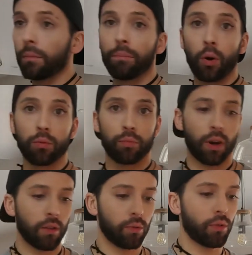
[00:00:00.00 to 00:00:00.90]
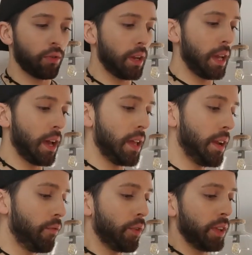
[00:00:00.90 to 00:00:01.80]
bone broth will create a
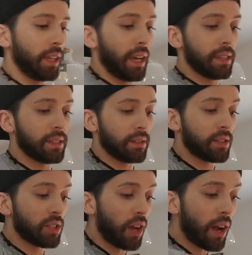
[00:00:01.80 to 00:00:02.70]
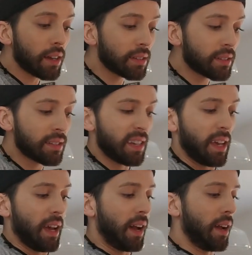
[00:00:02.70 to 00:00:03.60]
really nice sauce
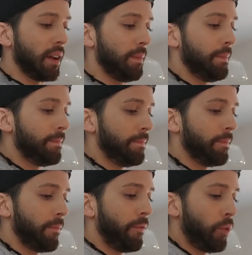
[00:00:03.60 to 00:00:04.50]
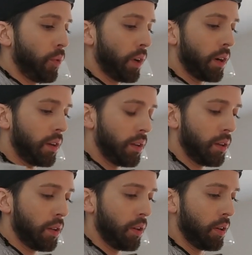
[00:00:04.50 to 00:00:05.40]
for
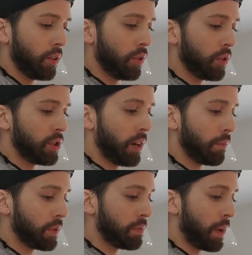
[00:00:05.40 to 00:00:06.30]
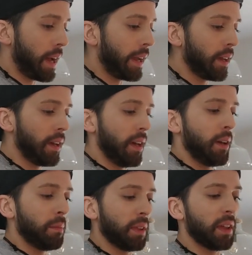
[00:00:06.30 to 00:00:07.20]
your shepherd's pie. It'll
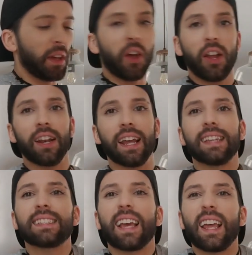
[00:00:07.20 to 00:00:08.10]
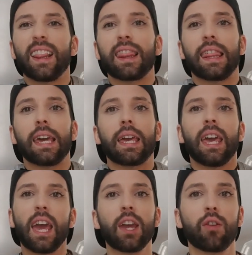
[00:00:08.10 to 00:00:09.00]
be like nice and thick
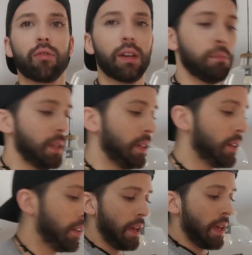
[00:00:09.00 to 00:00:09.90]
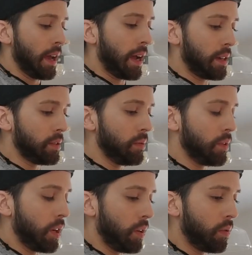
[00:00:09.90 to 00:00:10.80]
and creamy. As you
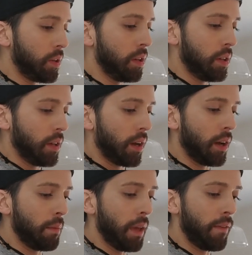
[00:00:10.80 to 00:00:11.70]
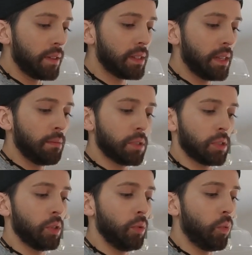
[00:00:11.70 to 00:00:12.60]
go, if it seems
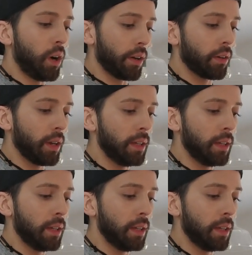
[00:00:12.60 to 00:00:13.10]
too watery,